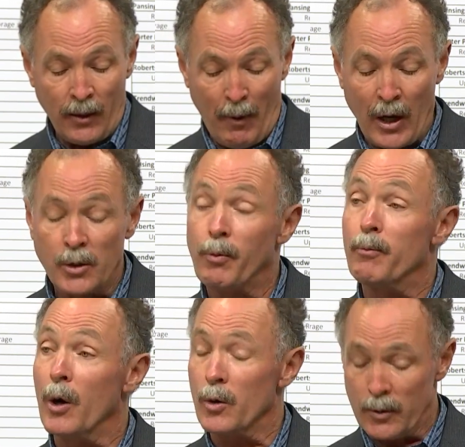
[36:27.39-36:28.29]
The mayor's
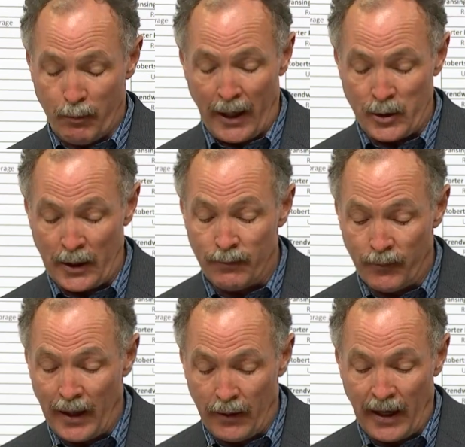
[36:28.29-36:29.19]
proposed budget
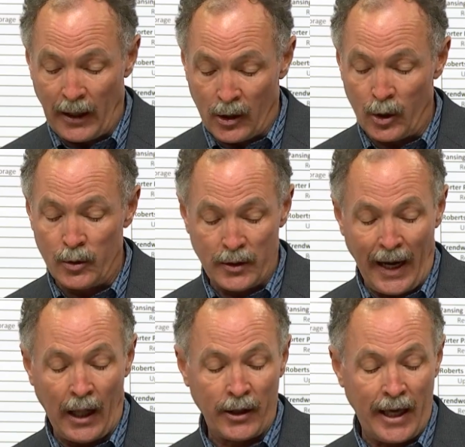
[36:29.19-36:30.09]
includes
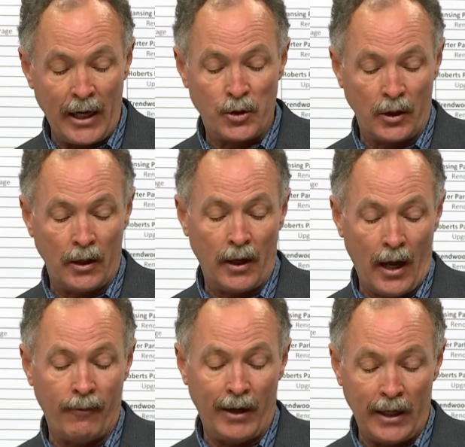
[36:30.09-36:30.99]
an allocation
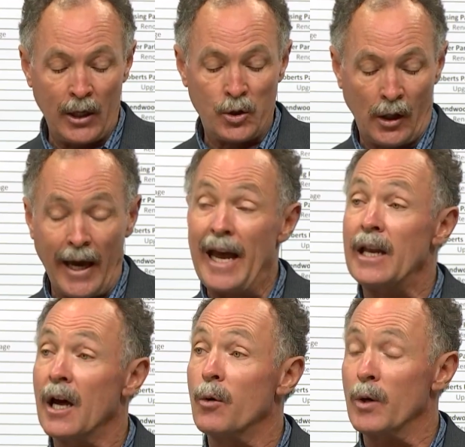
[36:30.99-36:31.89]
of an additional
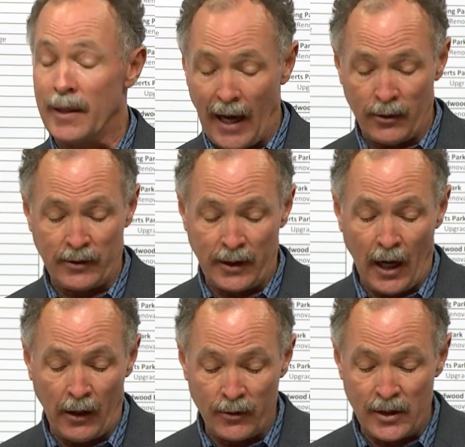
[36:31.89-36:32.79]

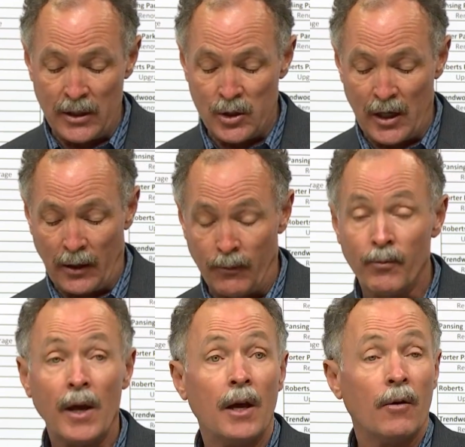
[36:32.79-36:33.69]
$800,000 each year,
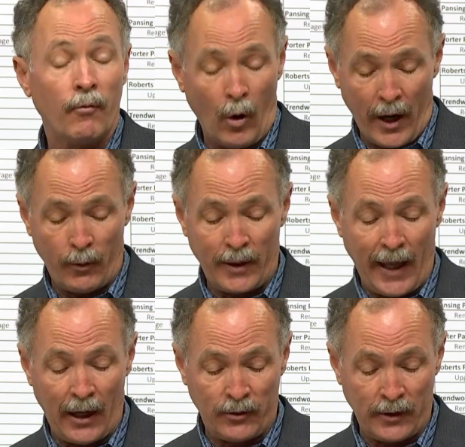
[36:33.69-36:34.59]

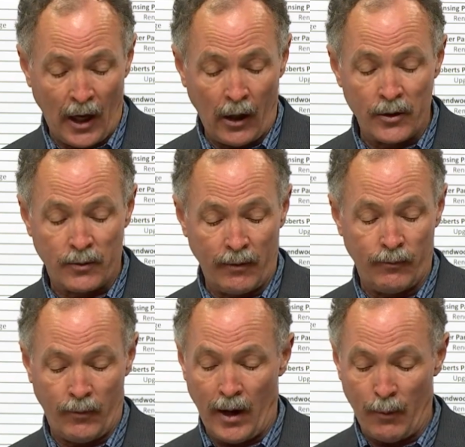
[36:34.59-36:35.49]
$400,000
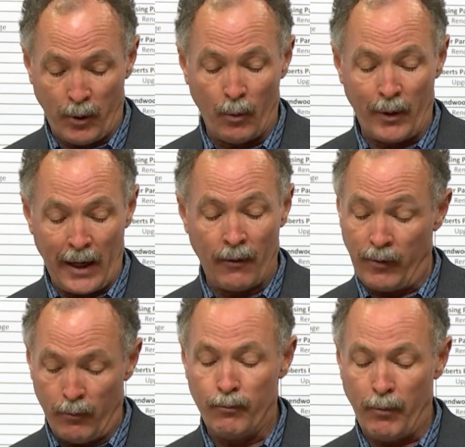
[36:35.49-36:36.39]
from
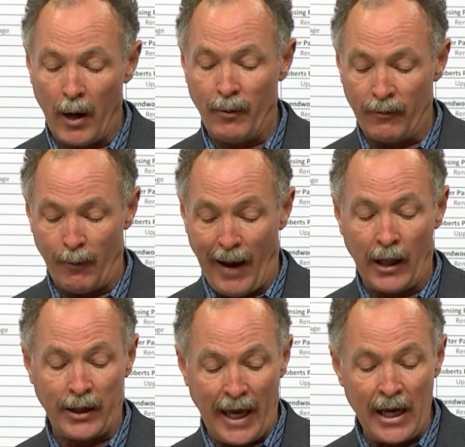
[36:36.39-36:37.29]
appropriate for pardon me from
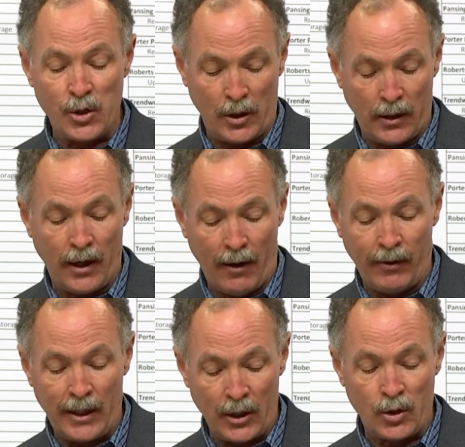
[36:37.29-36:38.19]
allocation
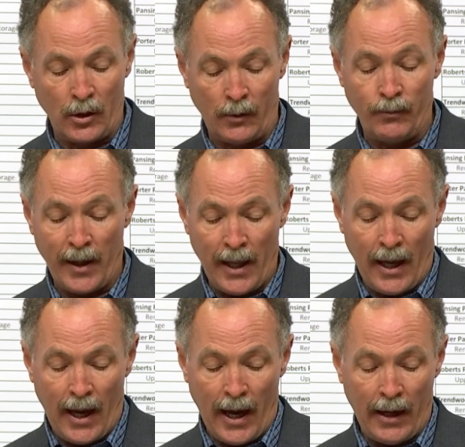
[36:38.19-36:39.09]
of additional
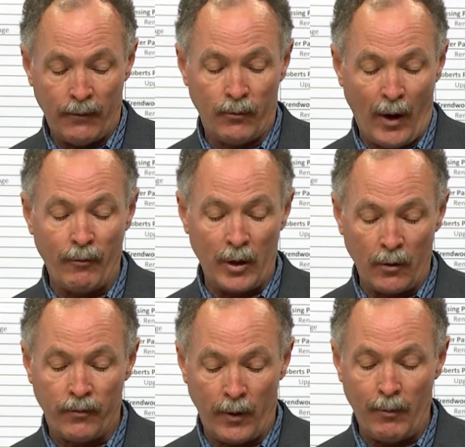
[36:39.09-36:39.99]
uh,
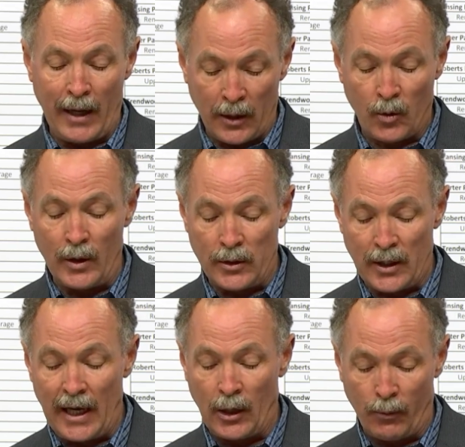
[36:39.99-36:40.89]
revenue from
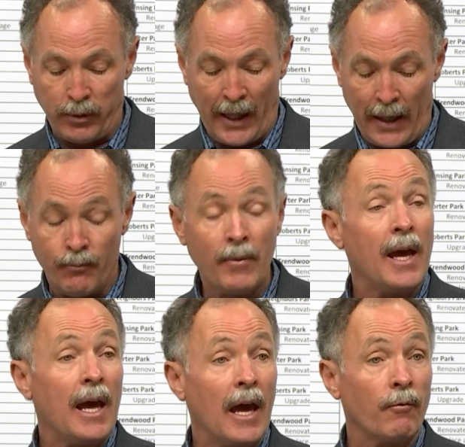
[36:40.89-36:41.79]
increased Keno play
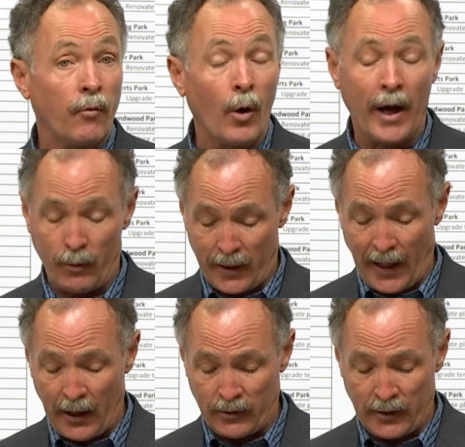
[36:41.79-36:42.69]
and
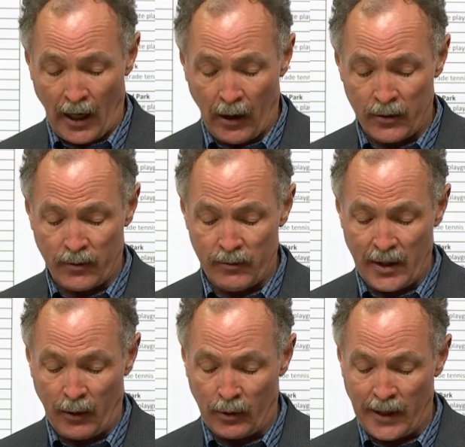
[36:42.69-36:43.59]
$400,000 from
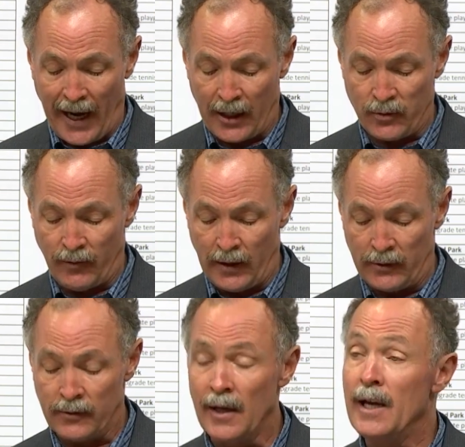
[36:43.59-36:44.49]
general tax
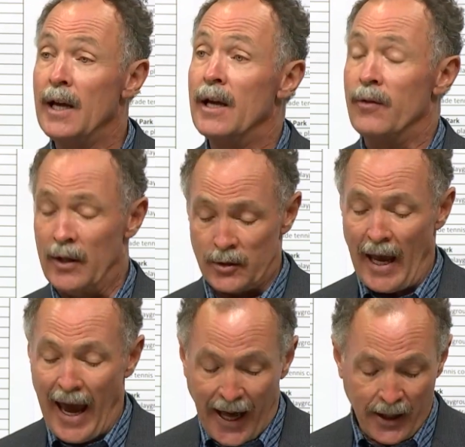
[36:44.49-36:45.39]
funds. This
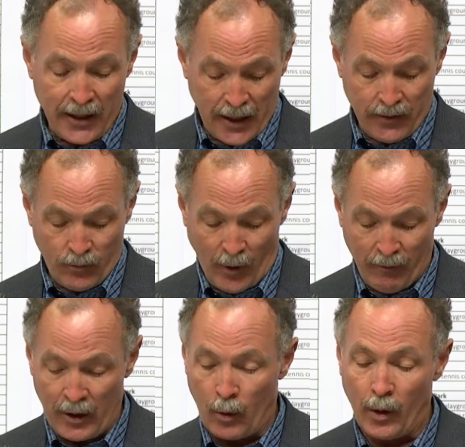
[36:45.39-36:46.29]
added
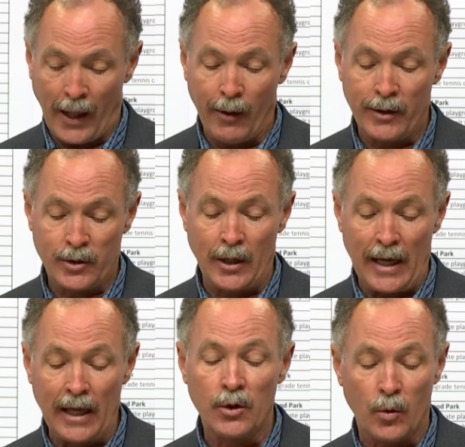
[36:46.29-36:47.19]
revenue will allow us
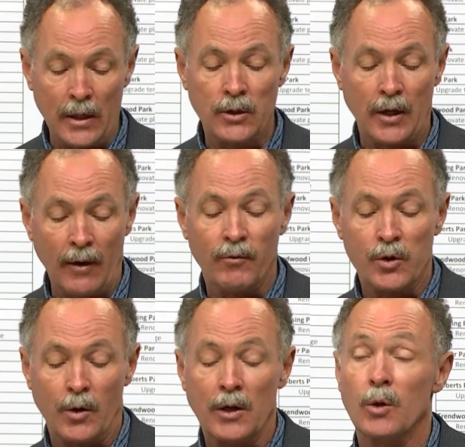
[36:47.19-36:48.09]
to increase
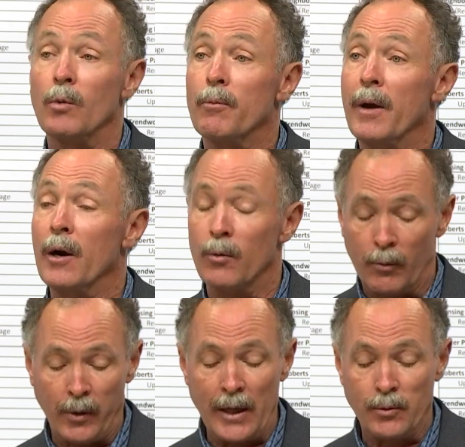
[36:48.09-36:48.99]
infrastructure repair and
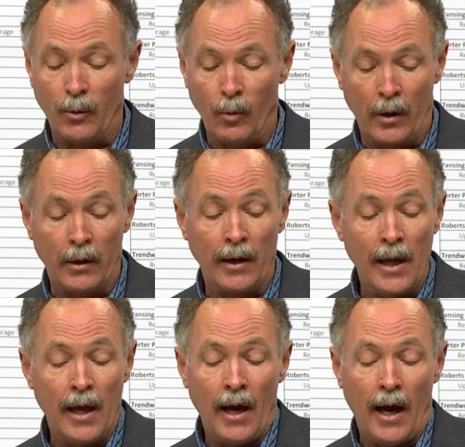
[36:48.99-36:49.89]
replacement work
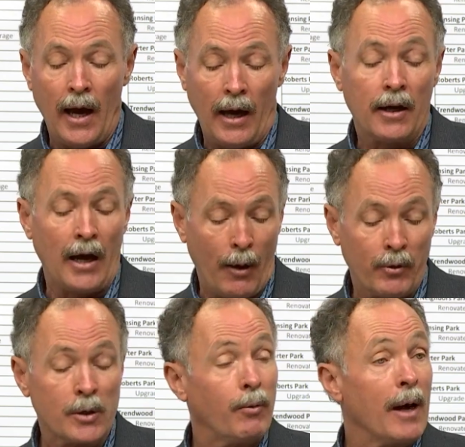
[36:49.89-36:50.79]
uh,
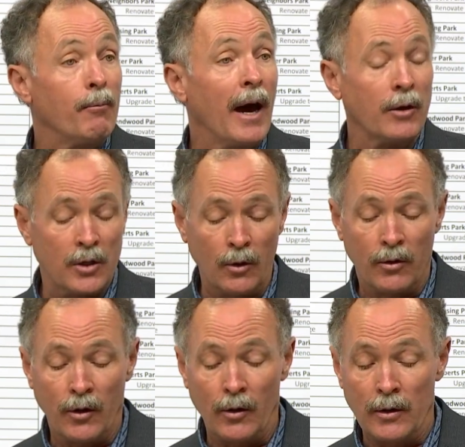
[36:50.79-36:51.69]
accomplished by about
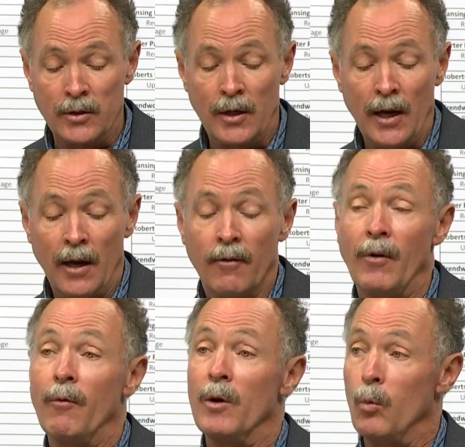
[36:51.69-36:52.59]
two-thirds.
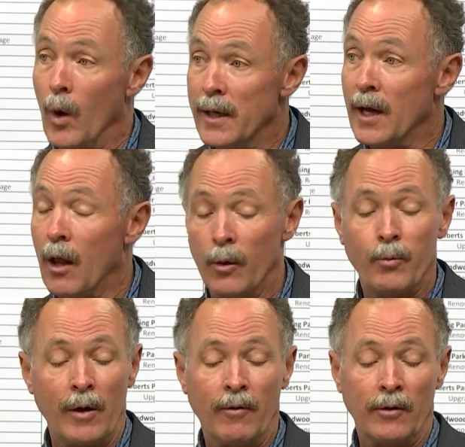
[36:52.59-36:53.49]
For every
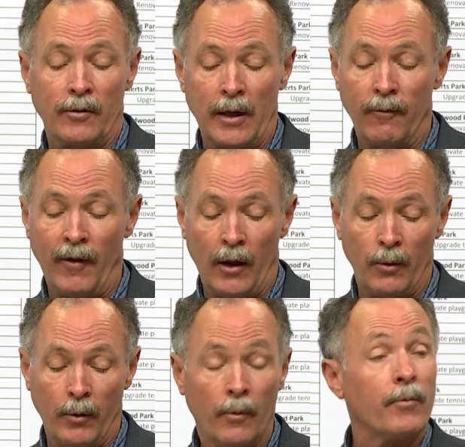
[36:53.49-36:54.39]
$1 previously
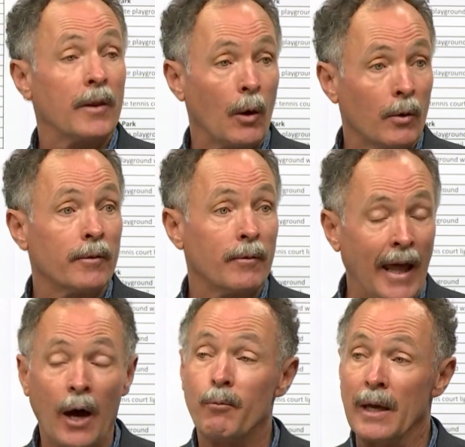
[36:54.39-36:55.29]
available, there will
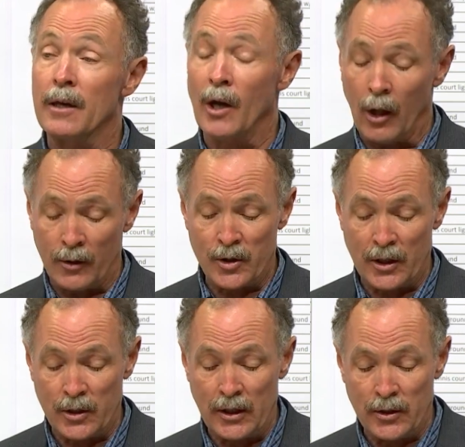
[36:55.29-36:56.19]
now be
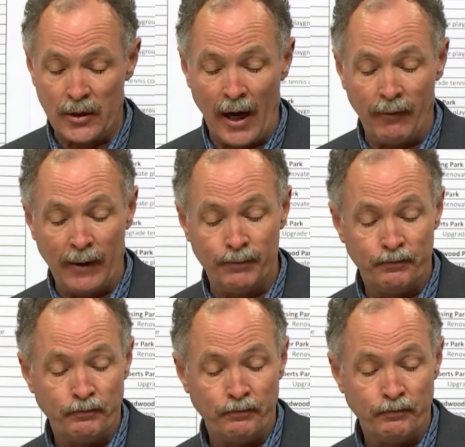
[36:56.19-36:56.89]
$1.67.